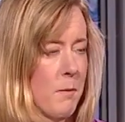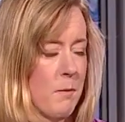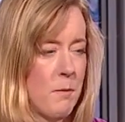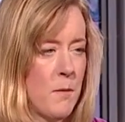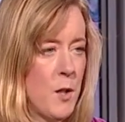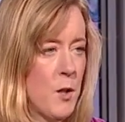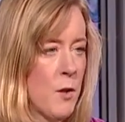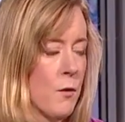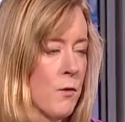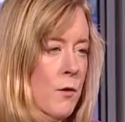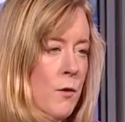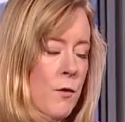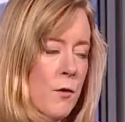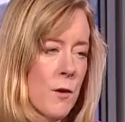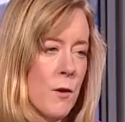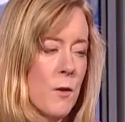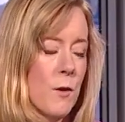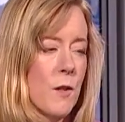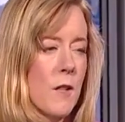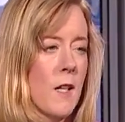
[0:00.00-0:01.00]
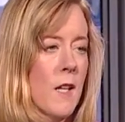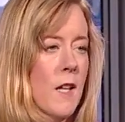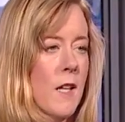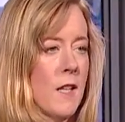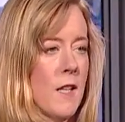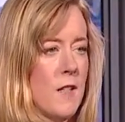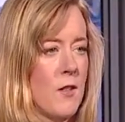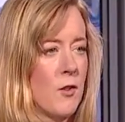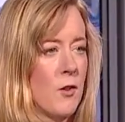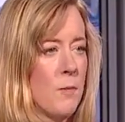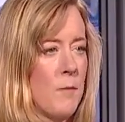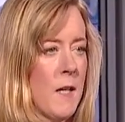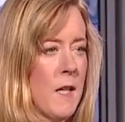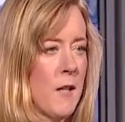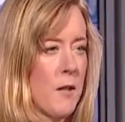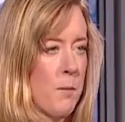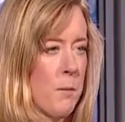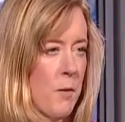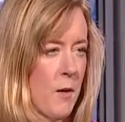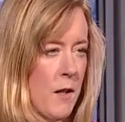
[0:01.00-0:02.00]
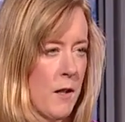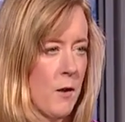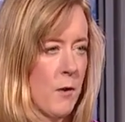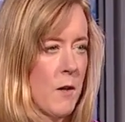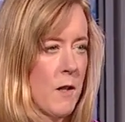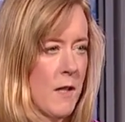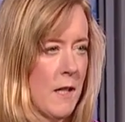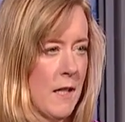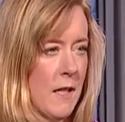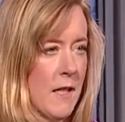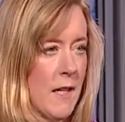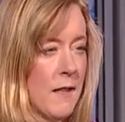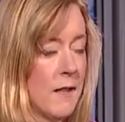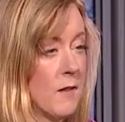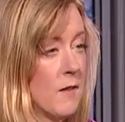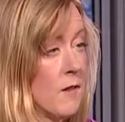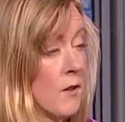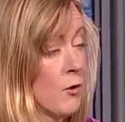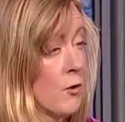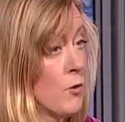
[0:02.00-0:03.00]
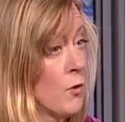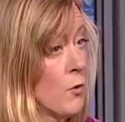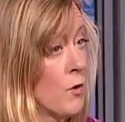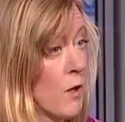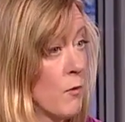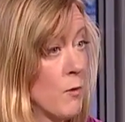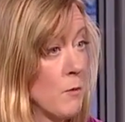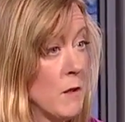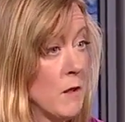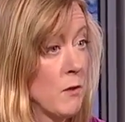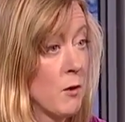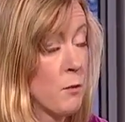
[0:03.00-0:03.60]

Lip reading: Beautiful food. They just make it a priority. And there's no government